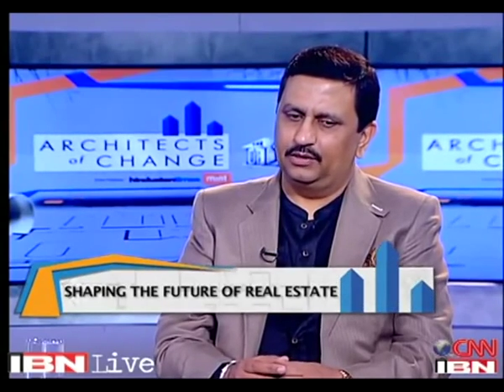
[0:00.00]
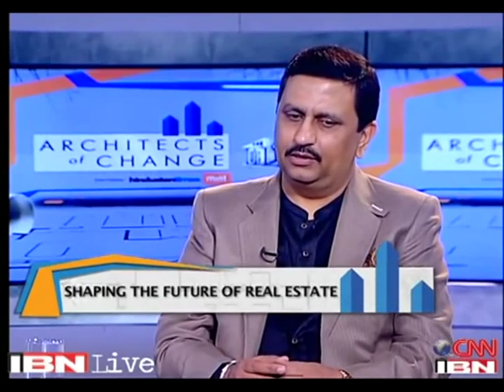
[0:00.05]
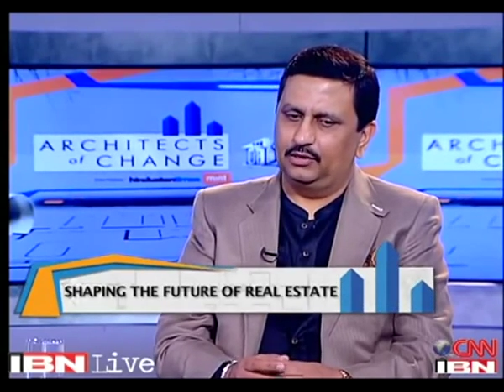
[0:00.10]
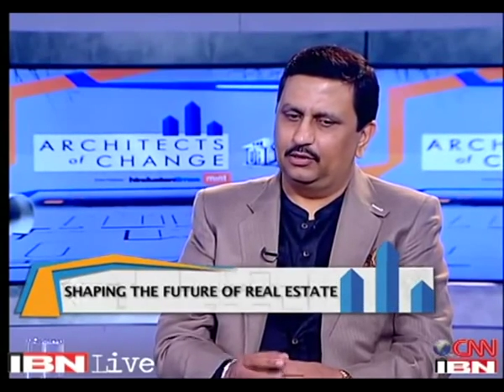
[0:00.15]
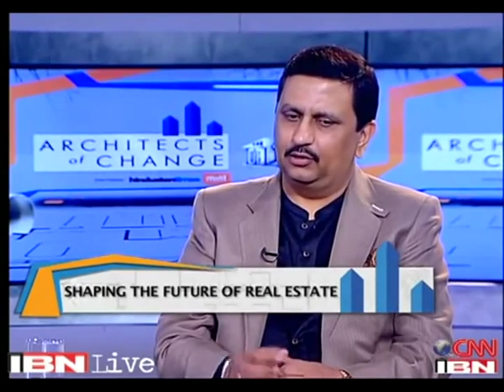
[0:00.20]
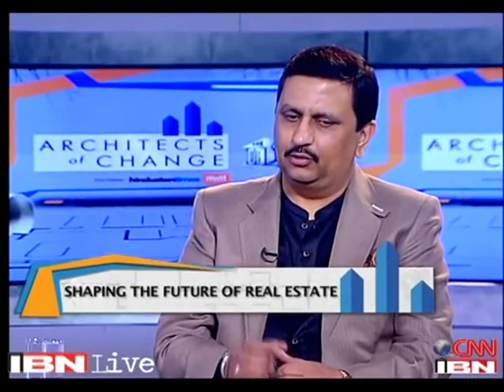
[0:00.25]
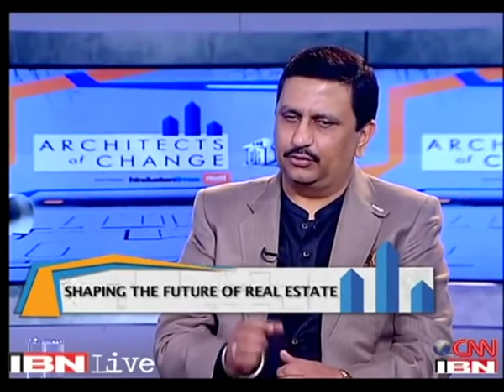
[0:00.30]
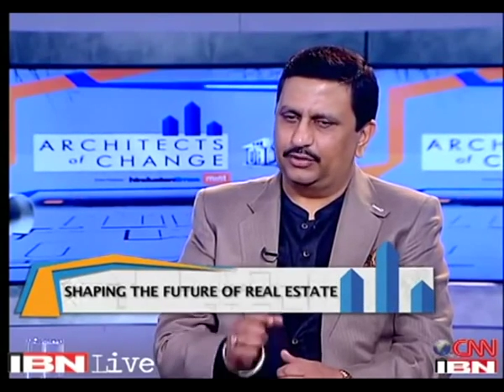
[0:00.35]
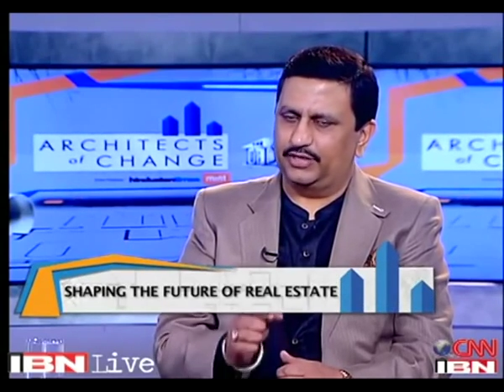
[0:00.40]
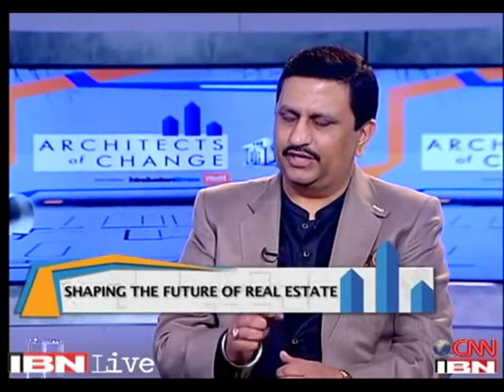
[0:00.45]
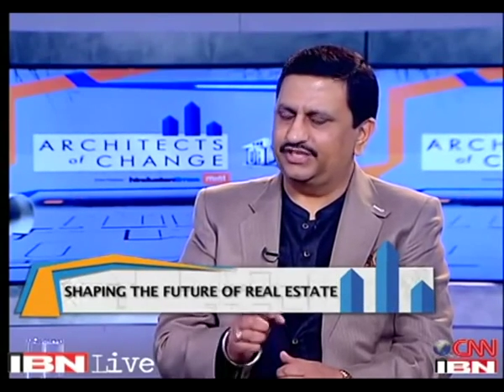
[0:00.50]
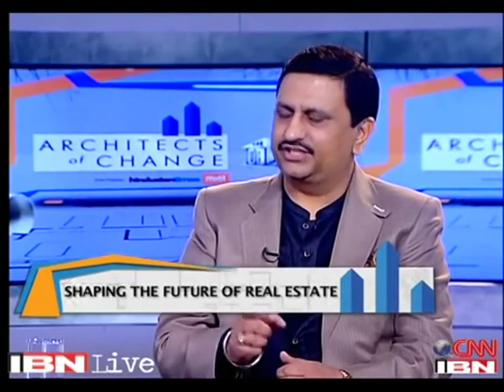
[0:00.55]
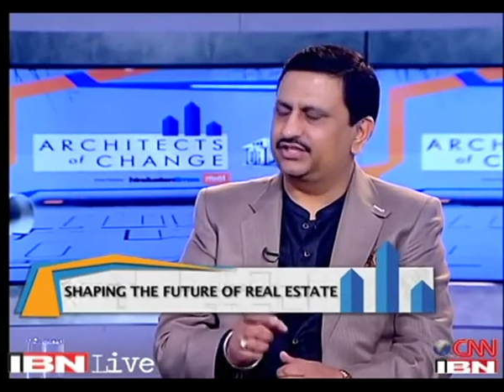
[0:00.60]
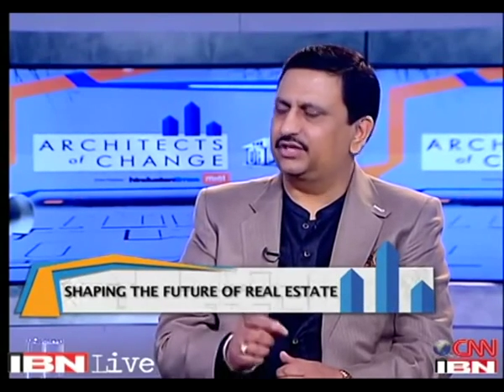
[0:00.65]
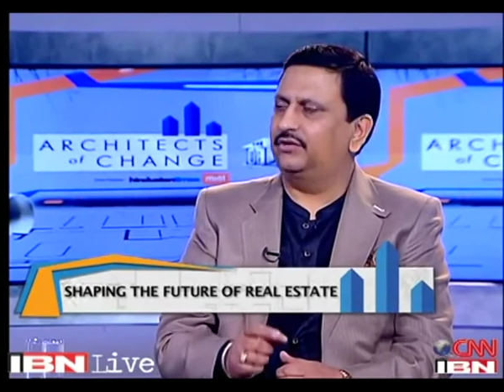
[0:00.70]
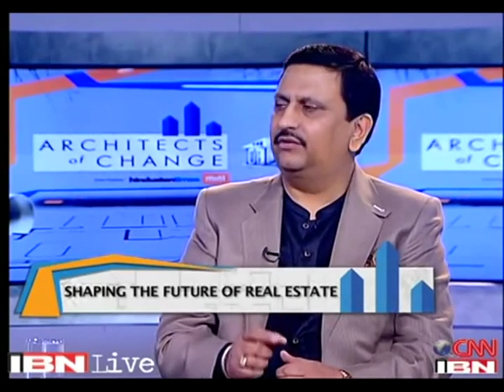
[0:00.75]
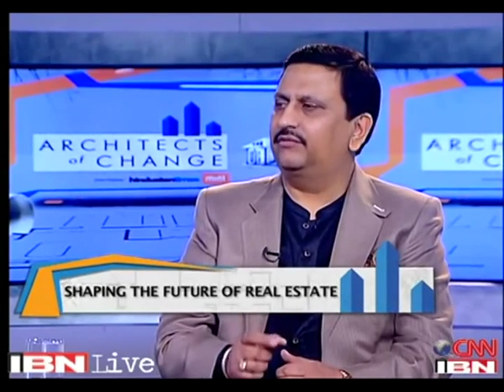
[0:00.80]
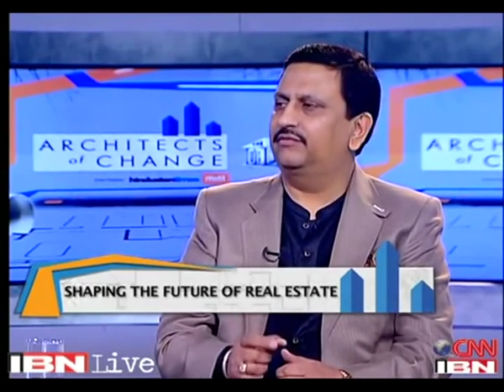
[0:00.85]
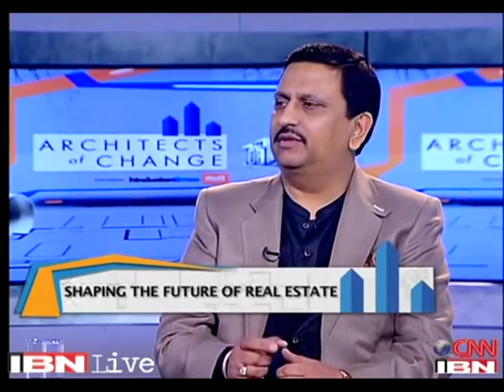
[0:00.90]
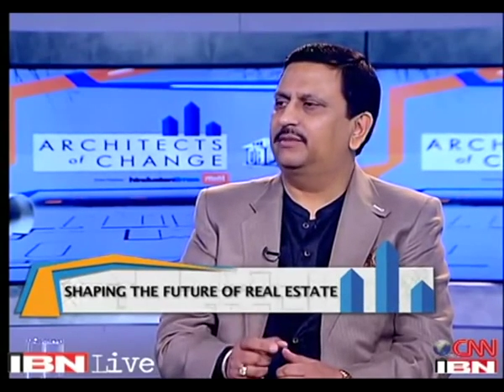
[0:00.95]

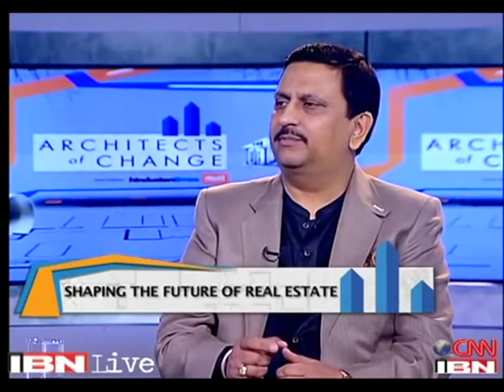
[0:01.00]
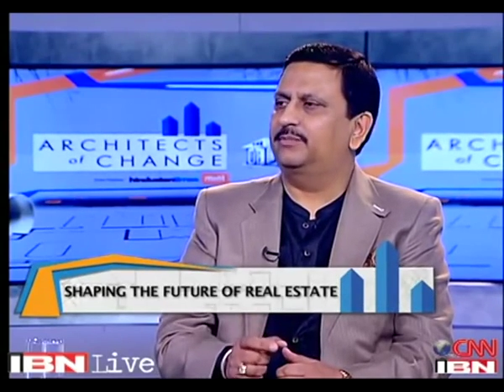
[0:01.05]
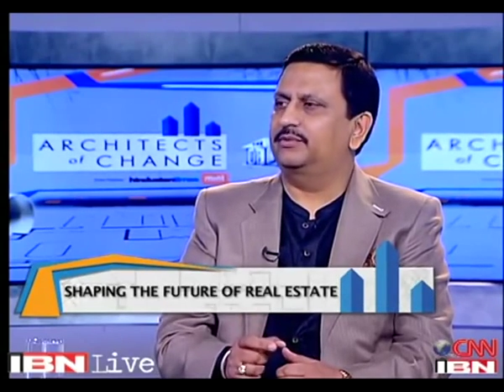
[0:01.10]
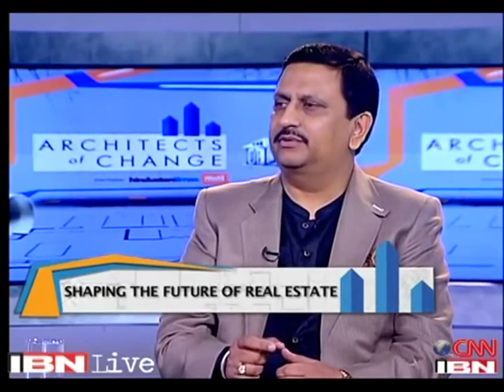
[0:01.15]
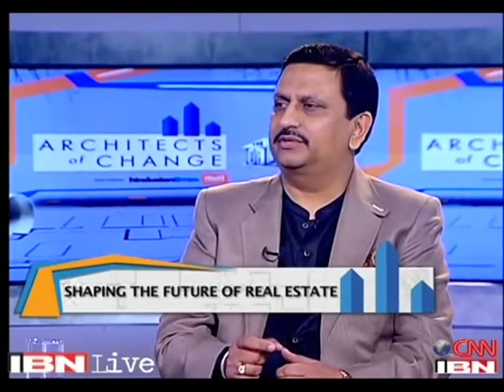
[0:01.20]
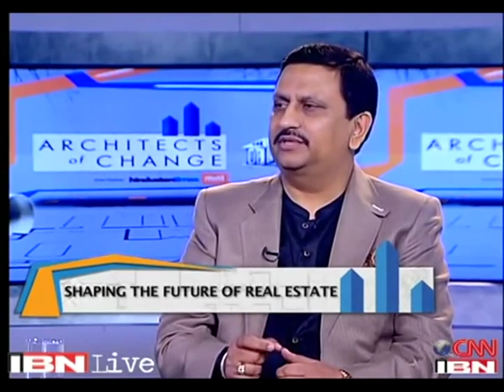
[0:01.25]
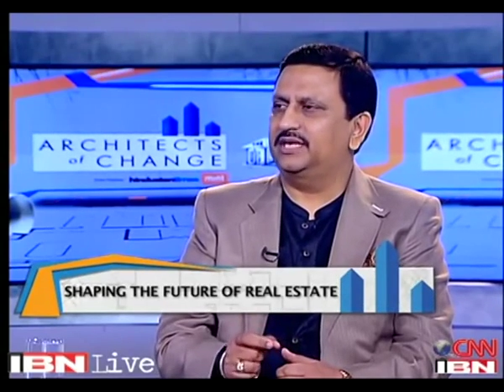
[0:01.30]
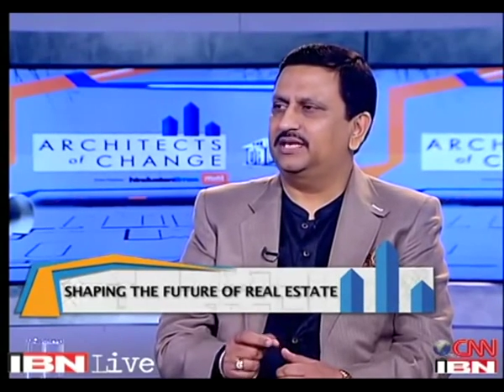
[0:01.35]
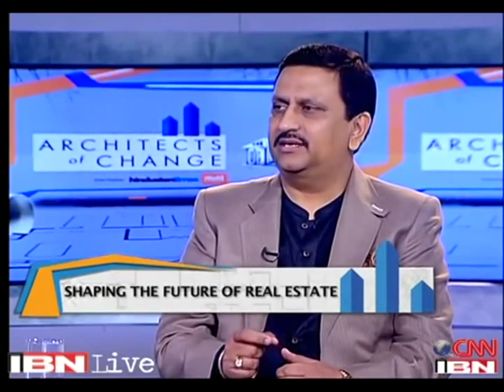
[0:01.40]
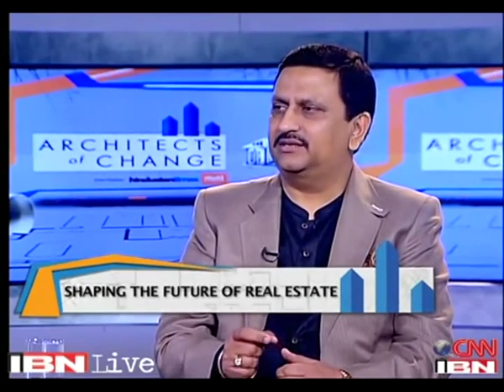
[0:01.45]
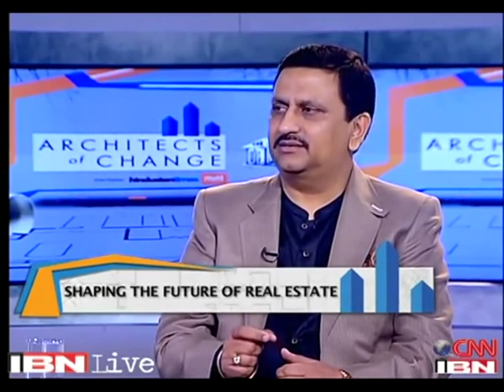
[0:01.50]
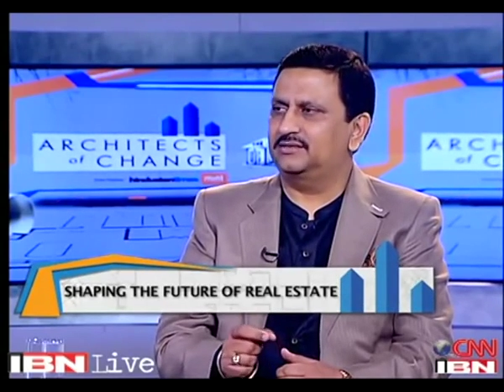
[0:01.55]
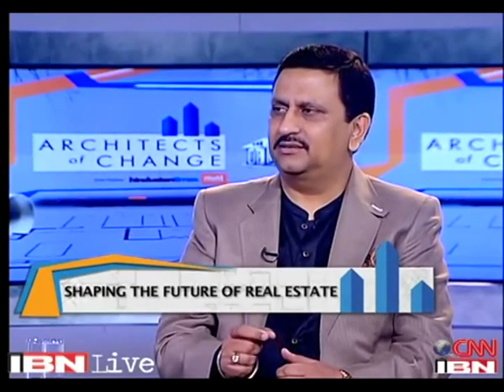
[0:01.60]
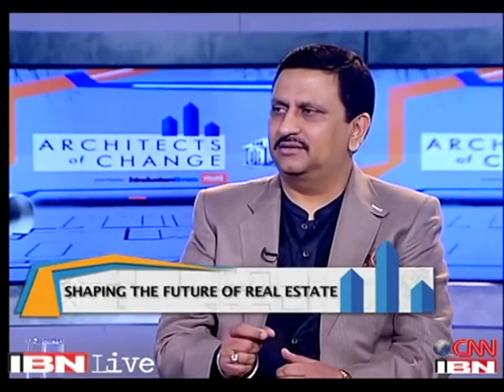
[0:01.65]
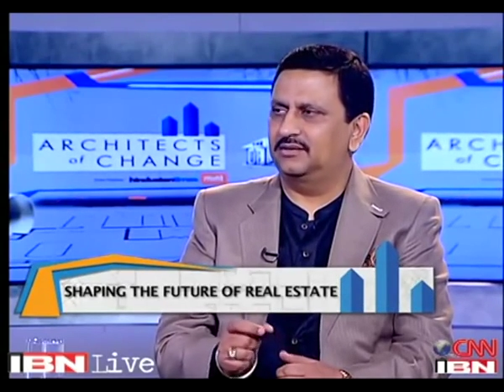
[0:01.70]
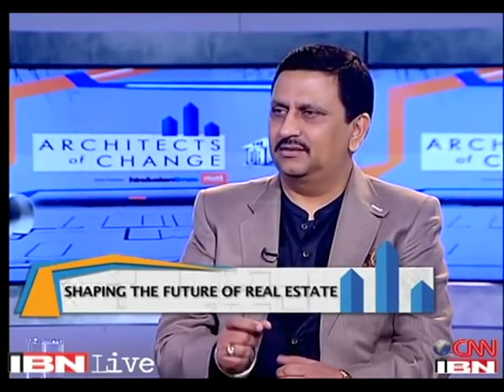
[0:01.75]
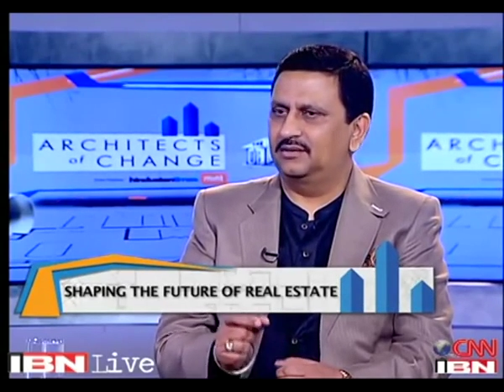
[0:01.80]
location of the project,